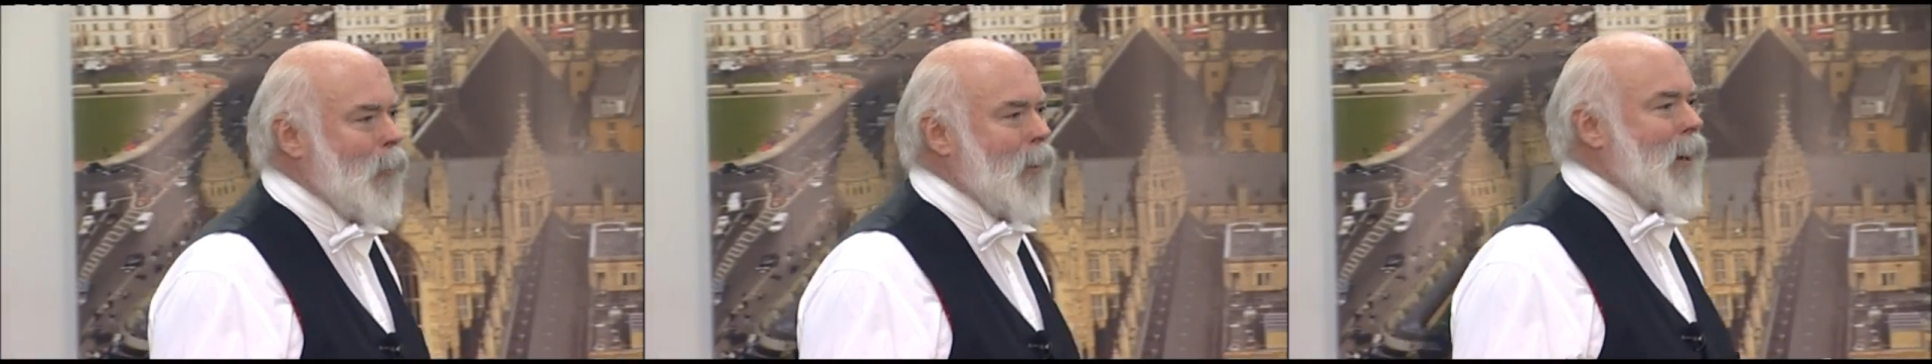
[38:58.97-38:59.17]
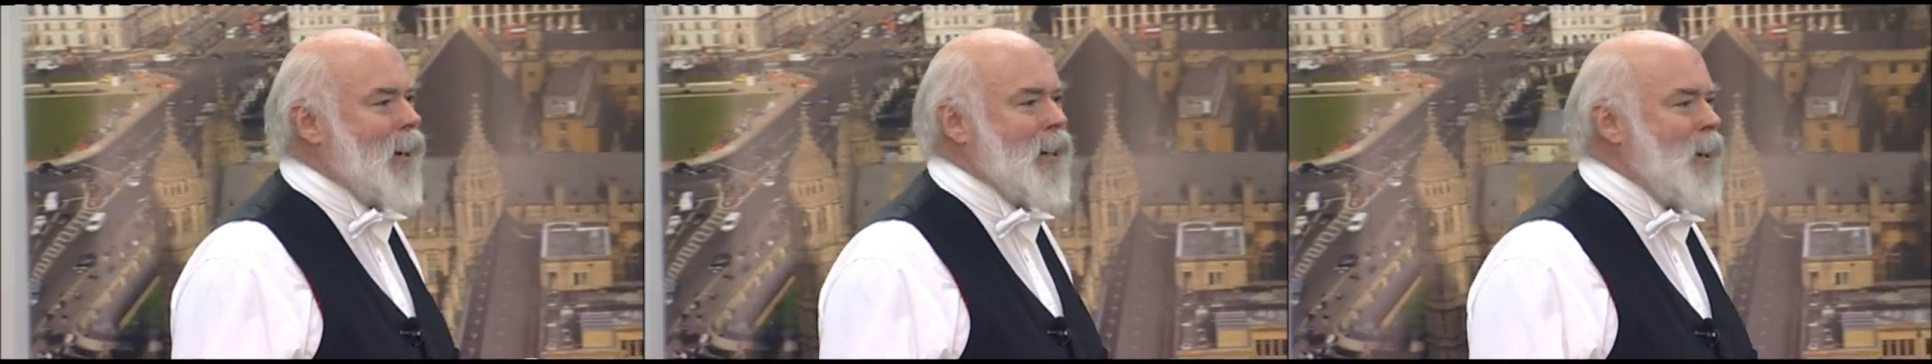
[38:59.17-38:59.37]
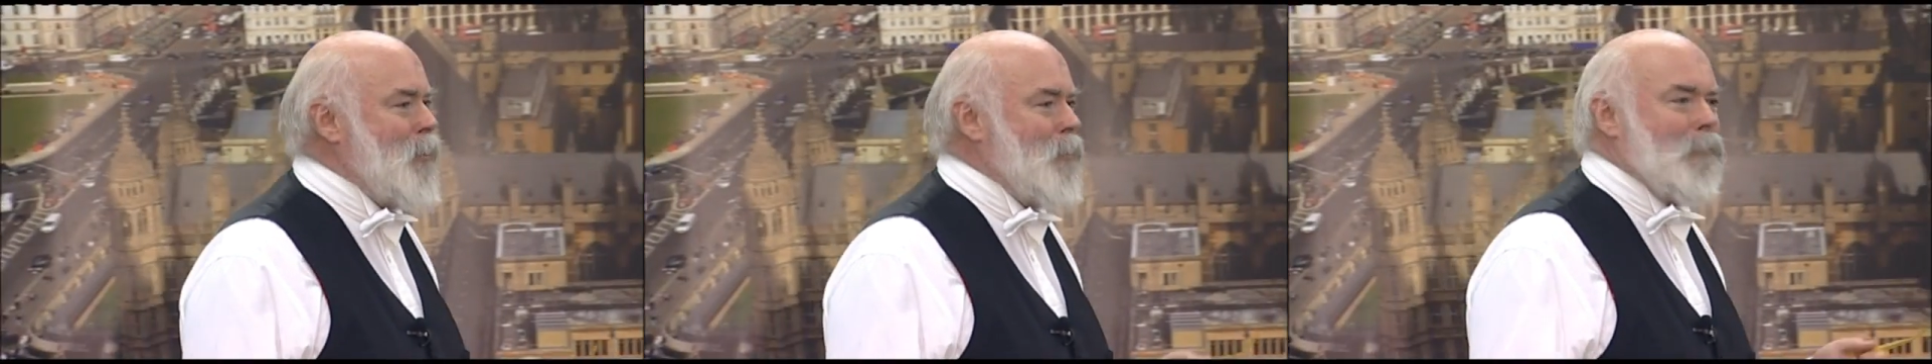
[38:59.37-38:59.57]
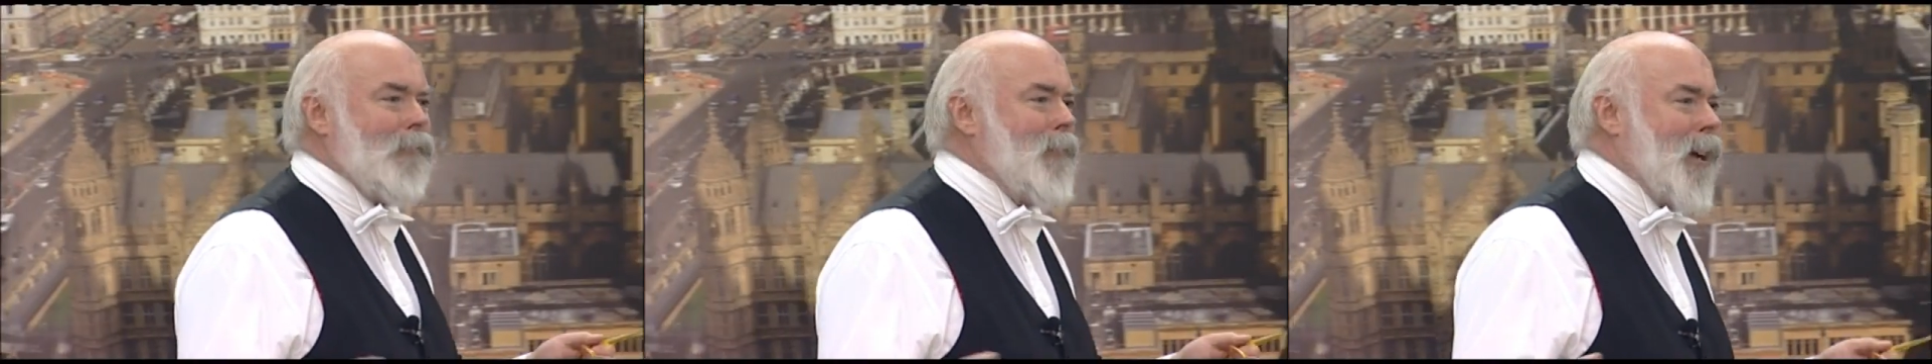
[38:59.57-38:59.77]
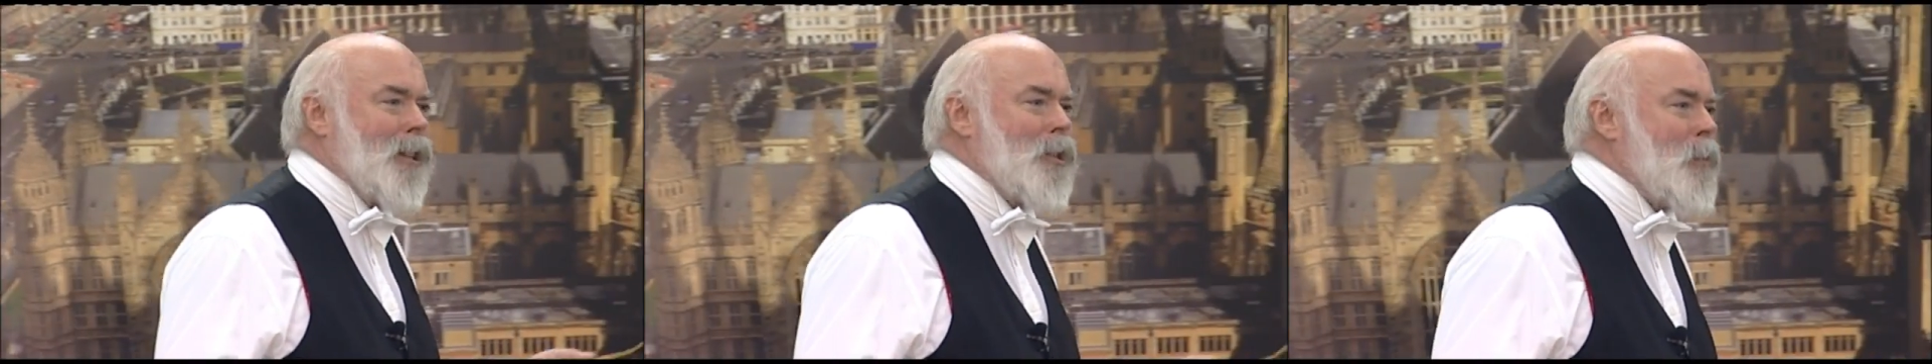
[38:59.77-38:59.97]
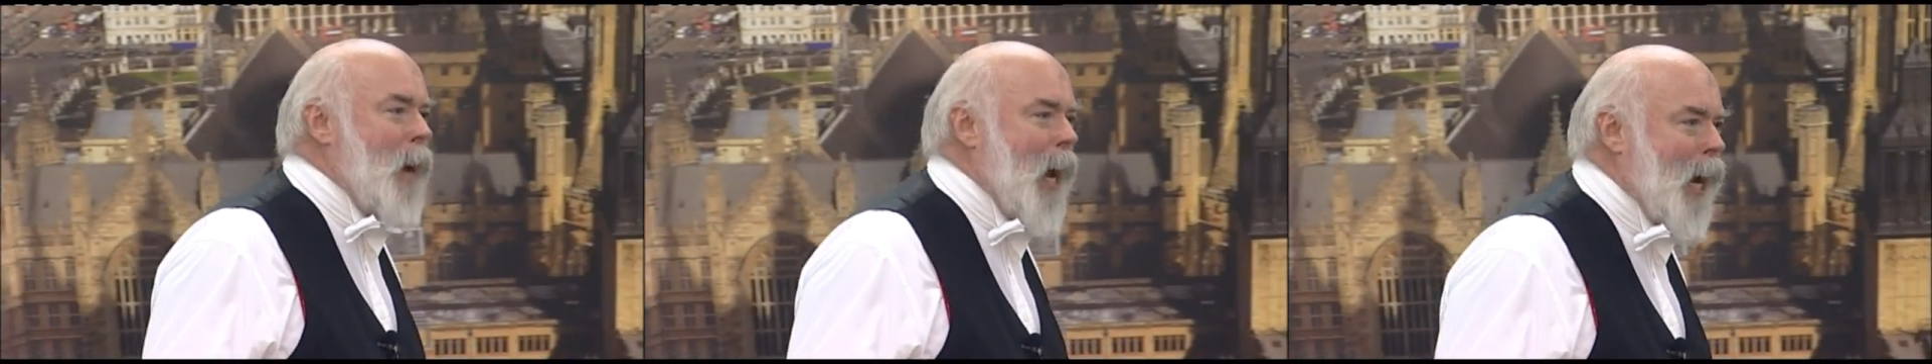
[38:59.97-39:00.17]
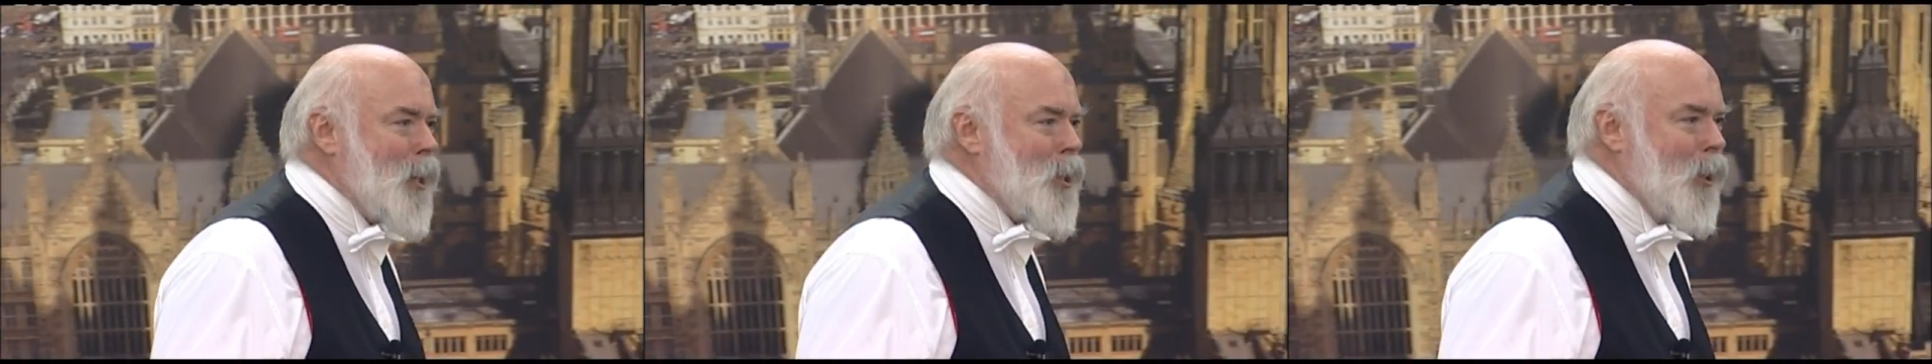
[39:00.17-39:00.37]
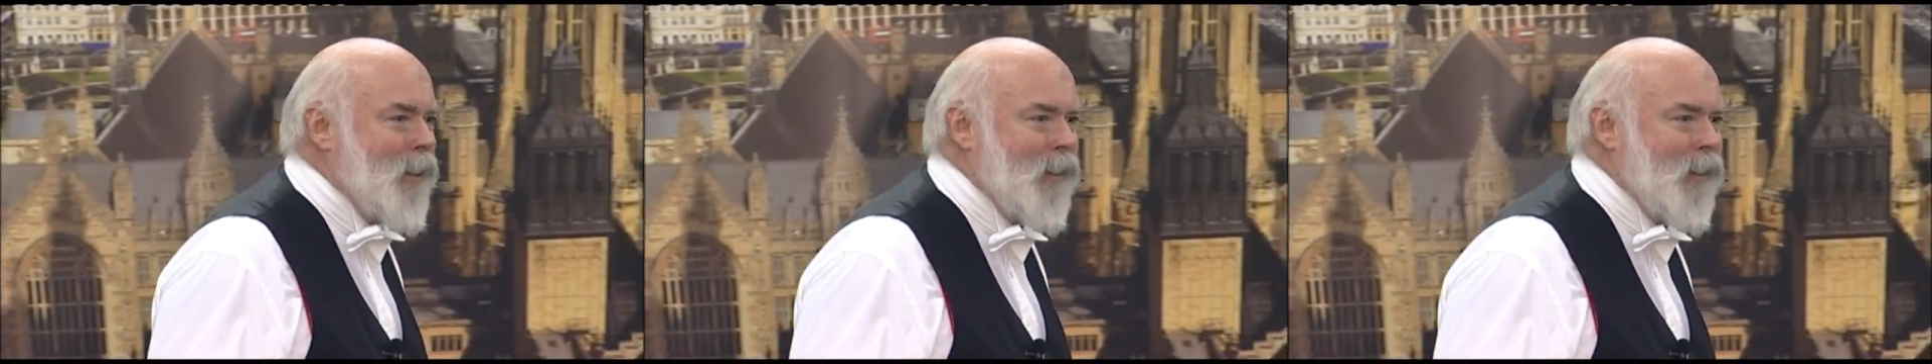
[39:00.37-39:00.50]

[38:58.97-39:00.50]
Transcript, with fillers: and I don't expect